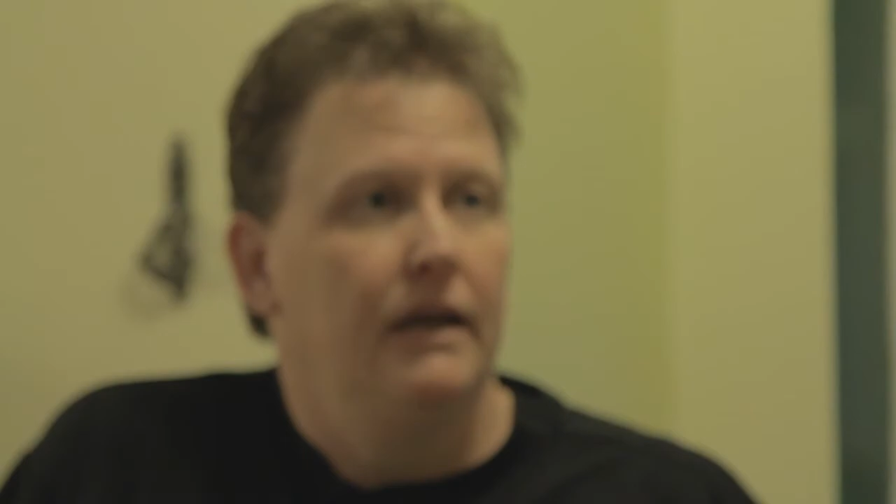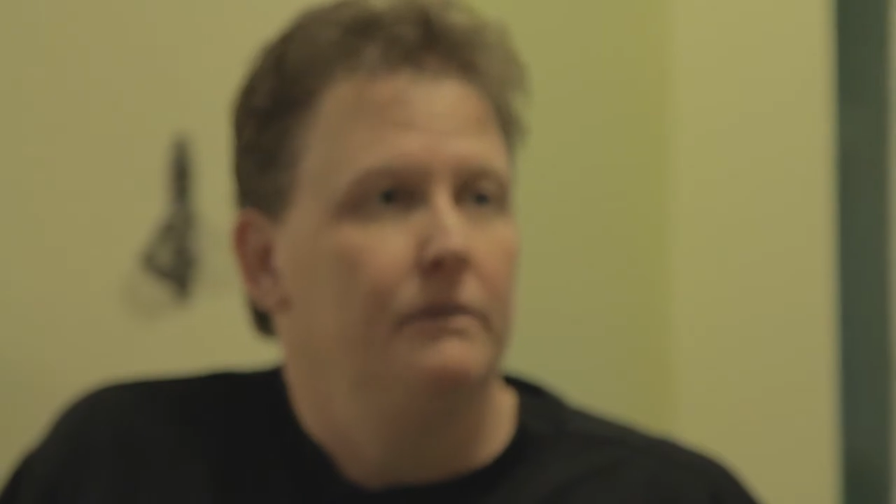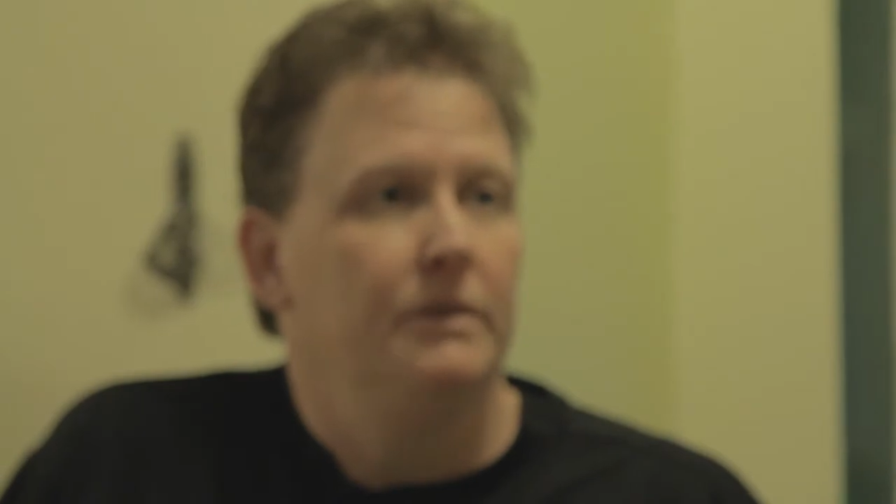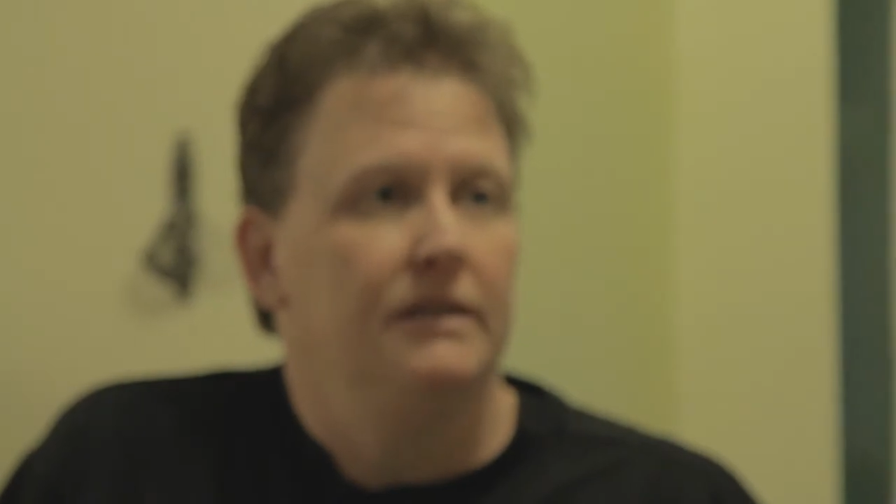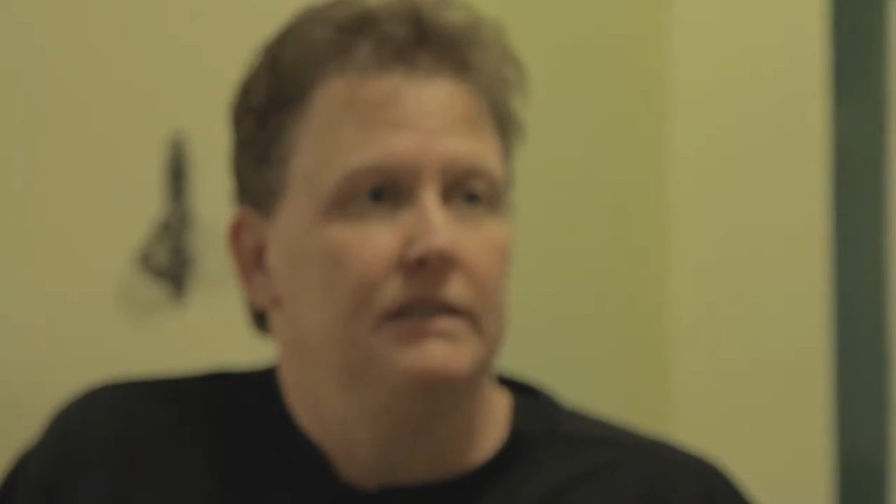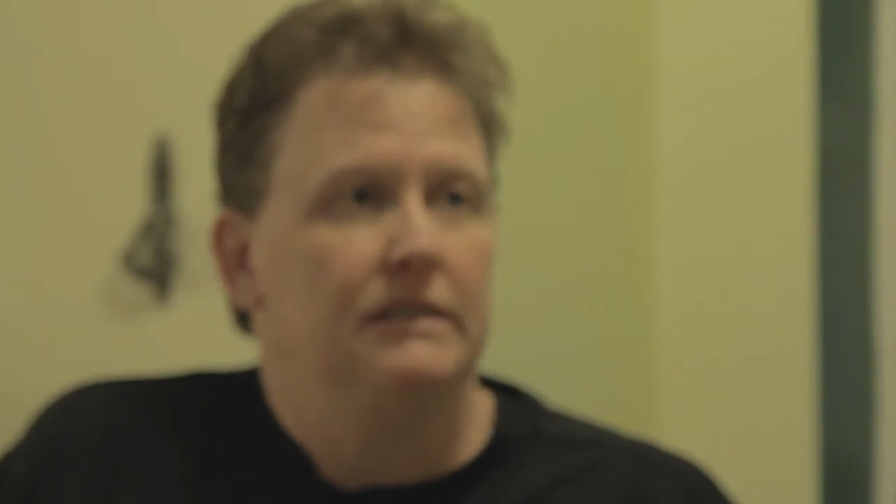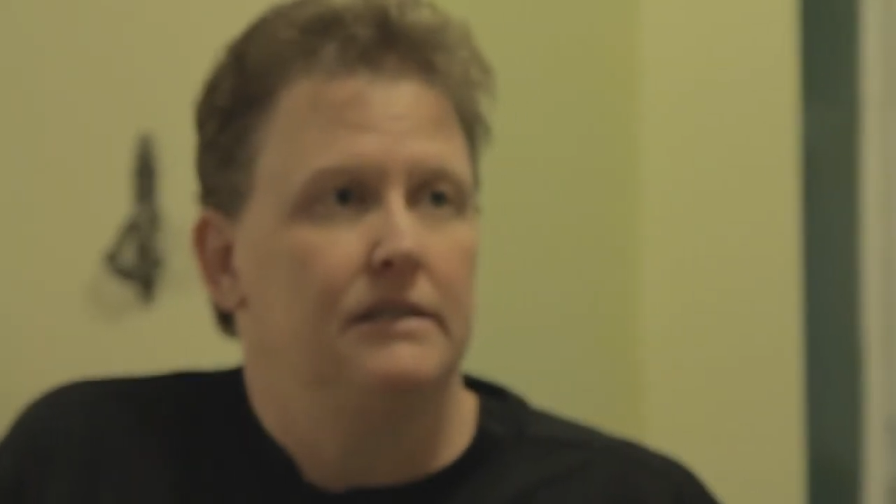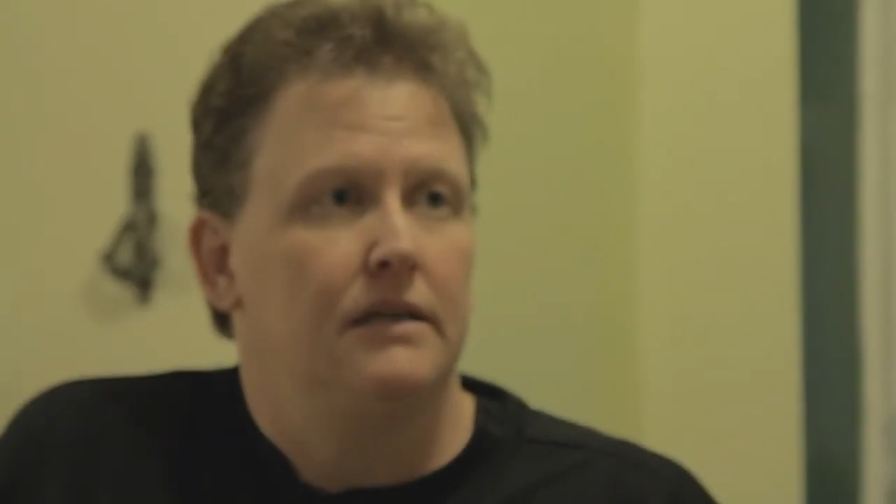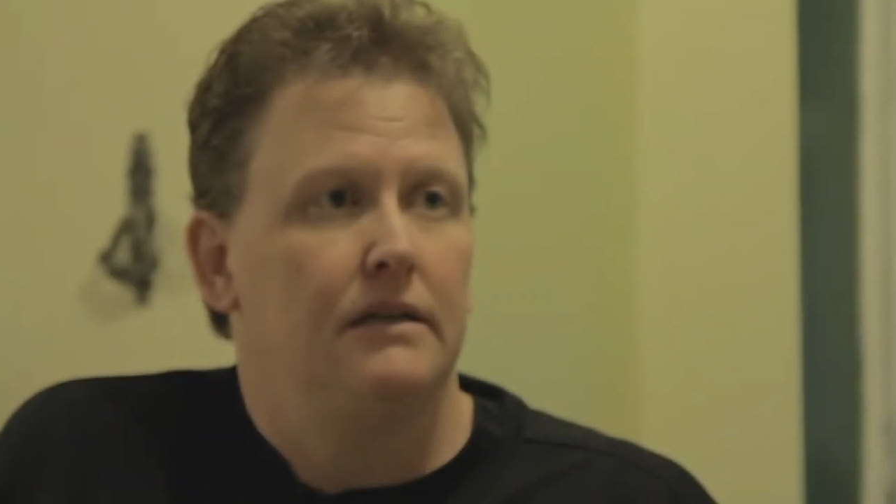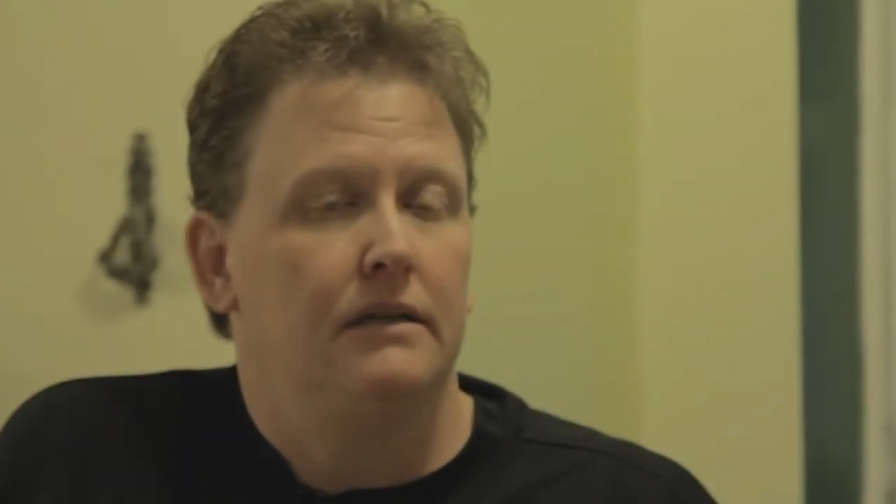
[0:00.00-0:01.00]

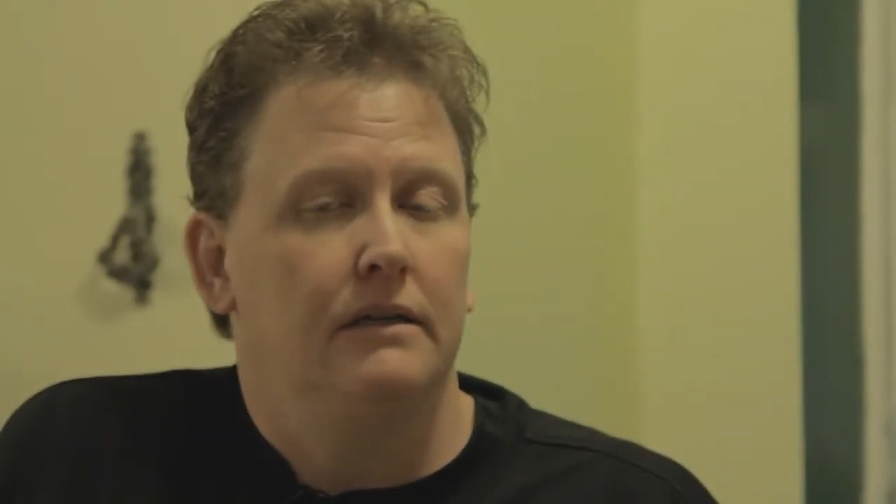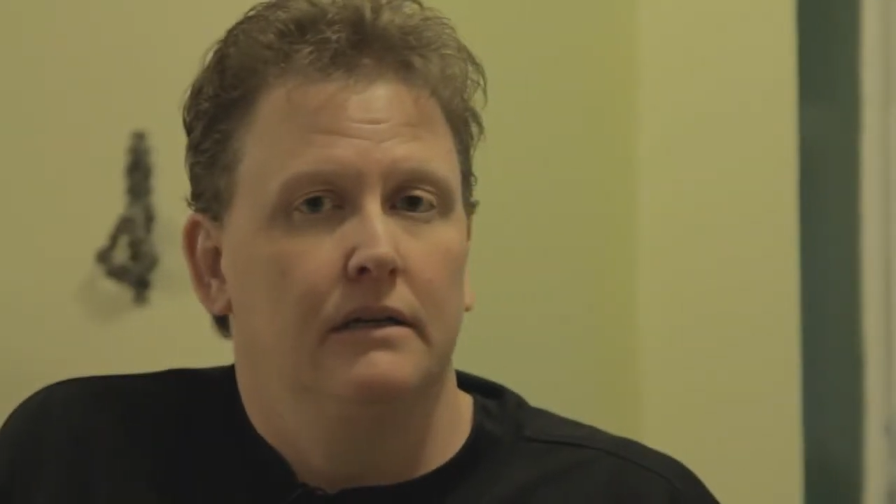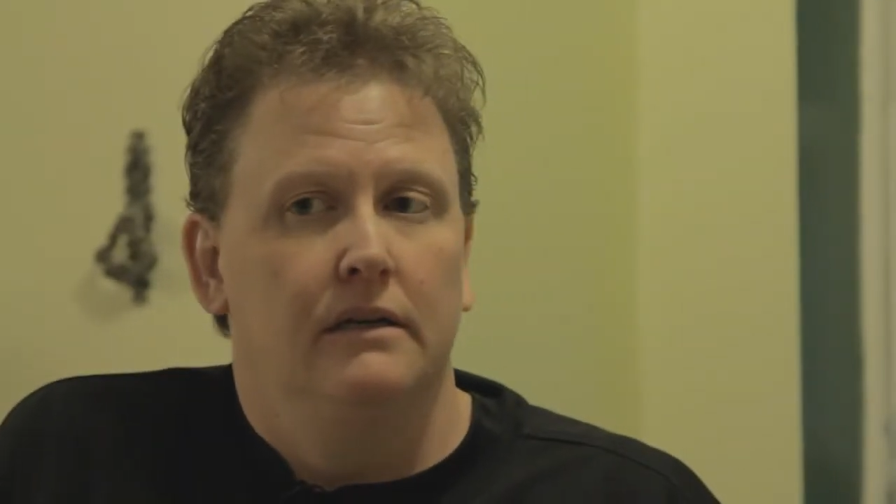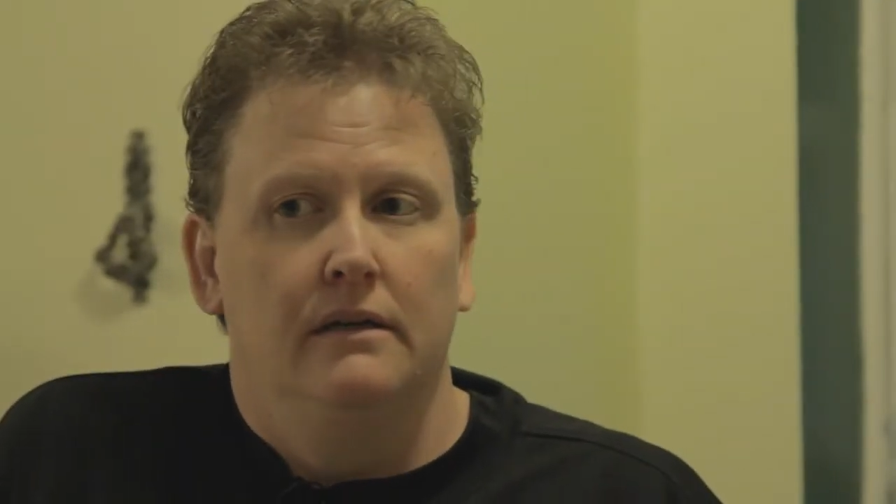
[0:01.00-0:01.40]
happiness. And